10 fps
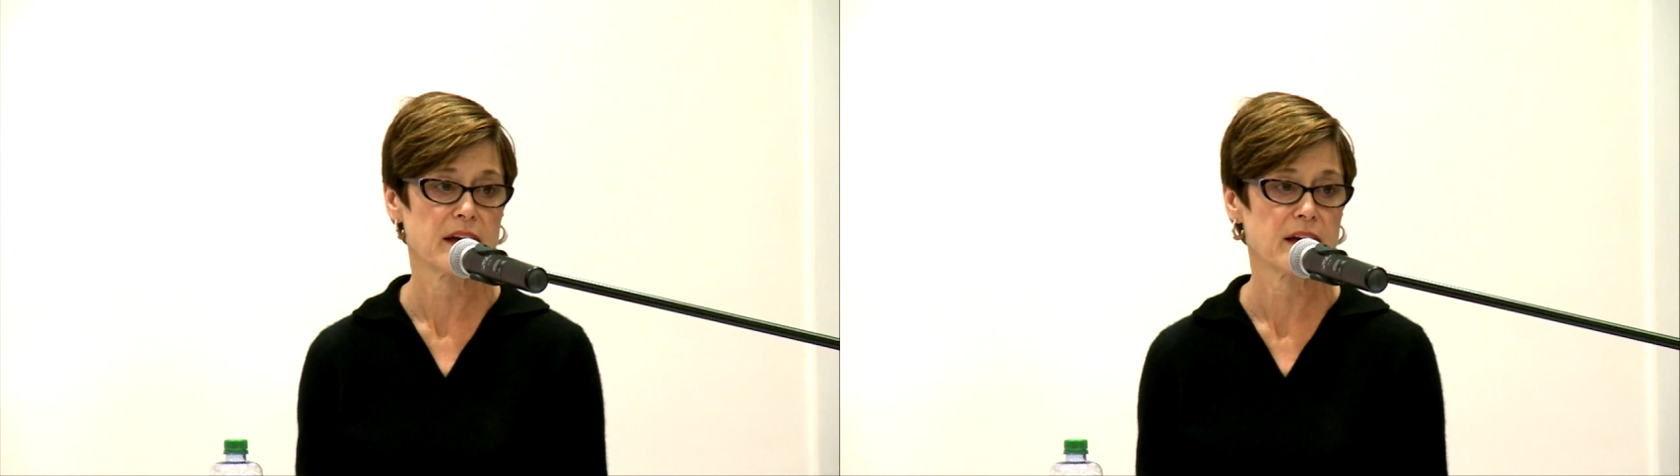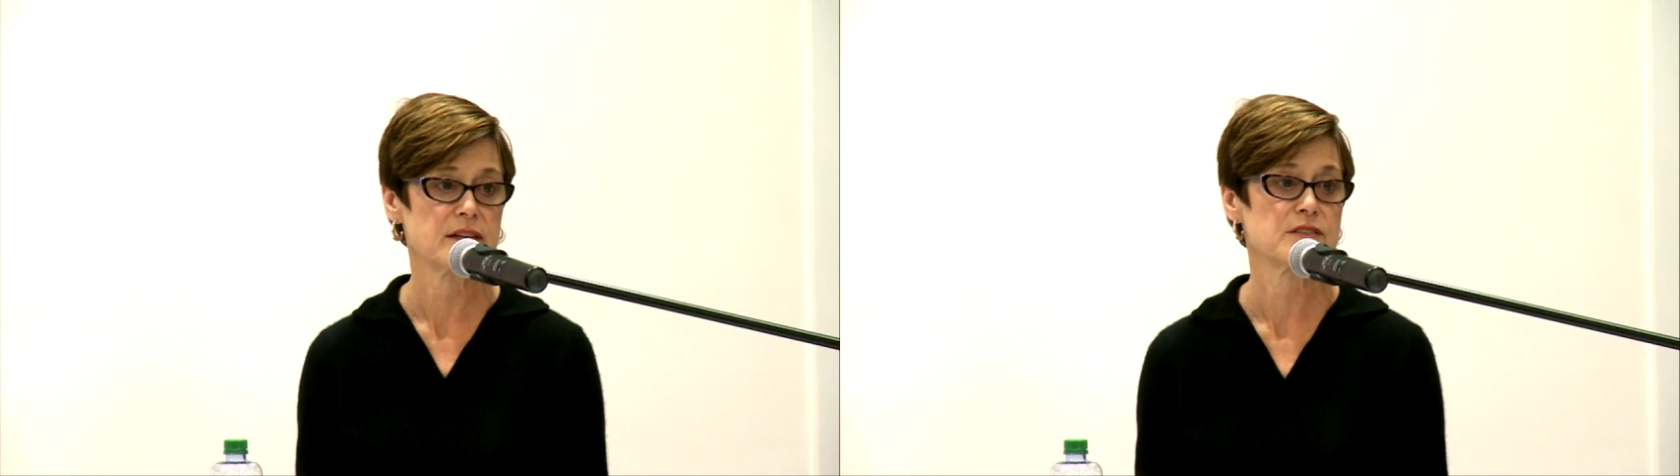
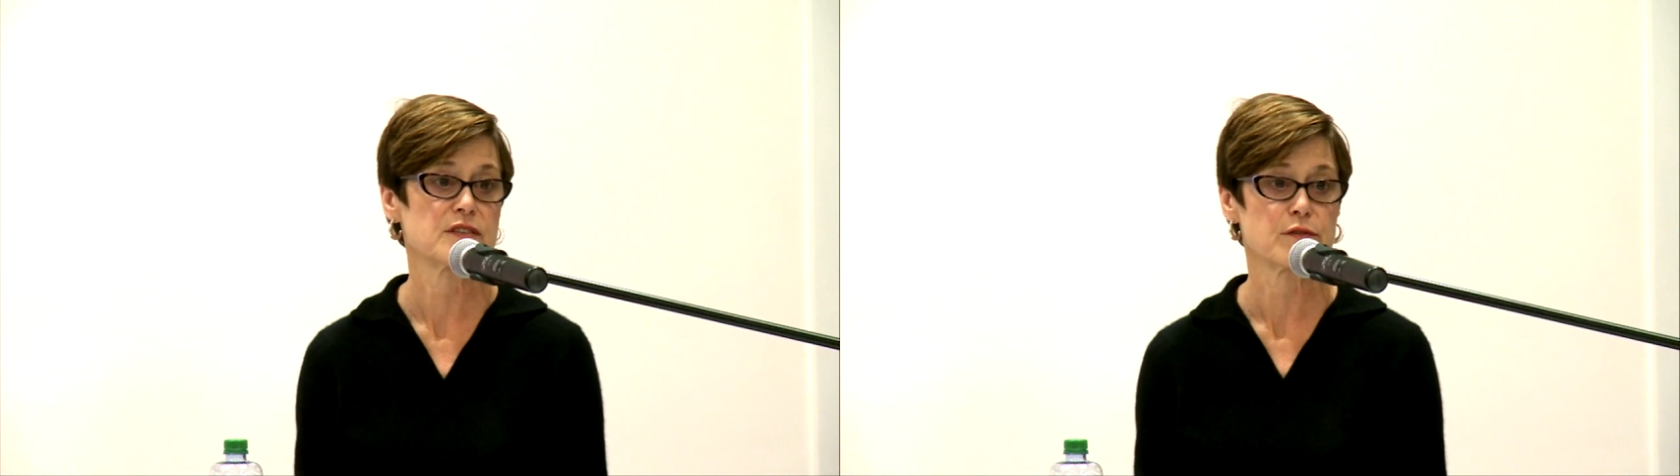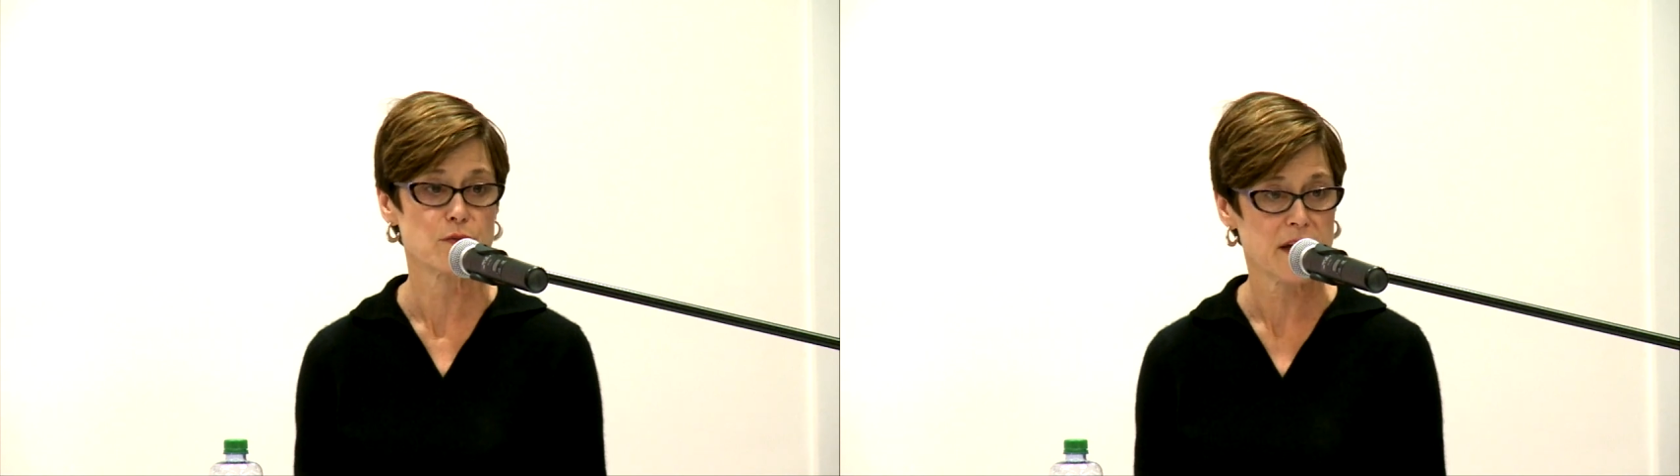and
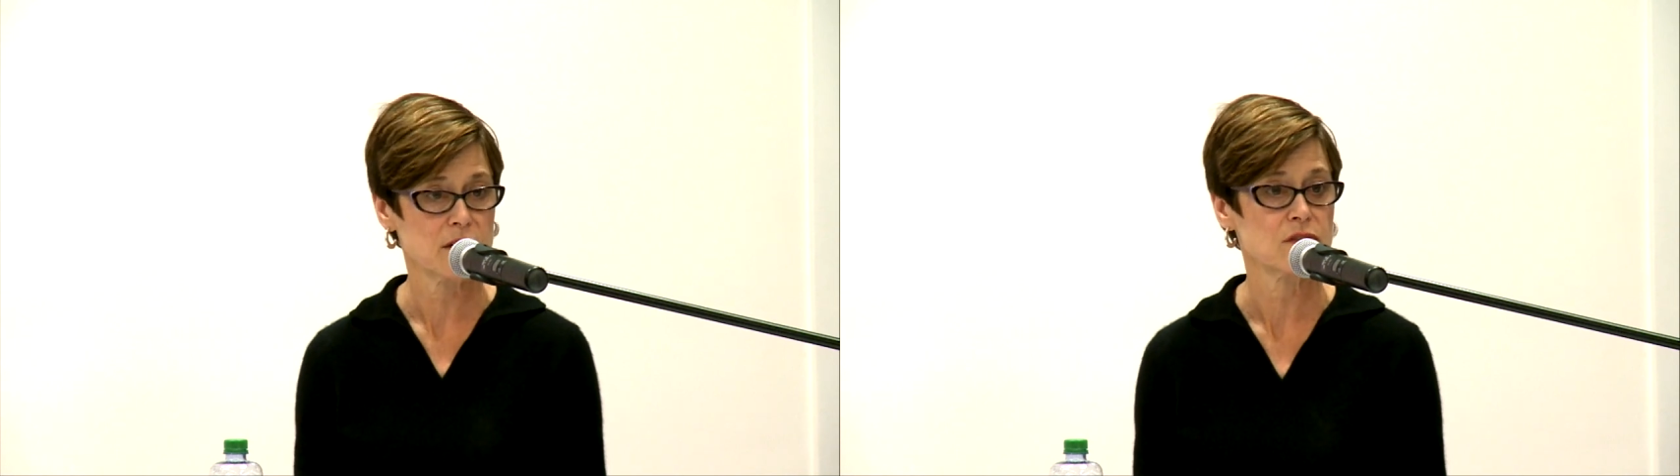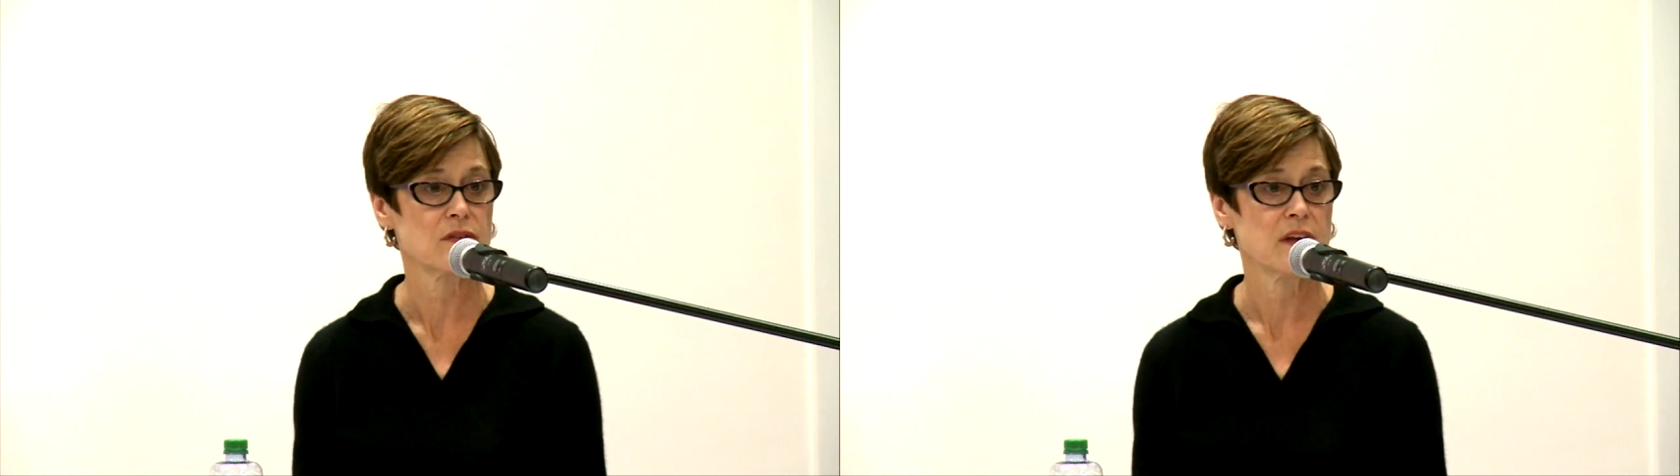civil
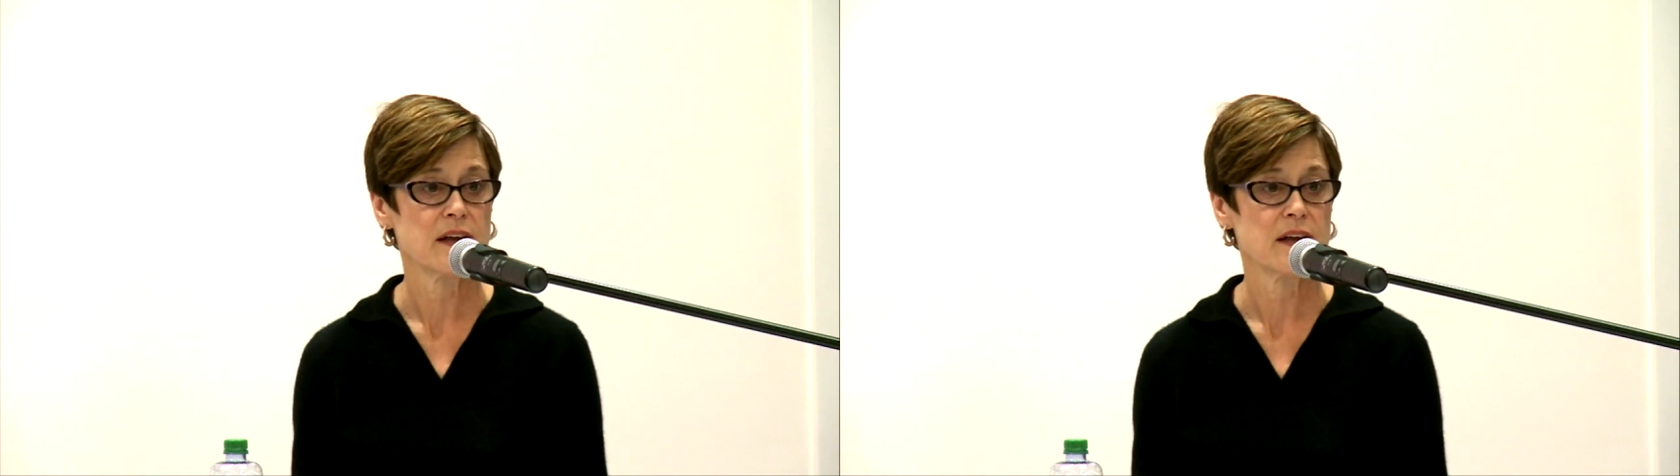rights.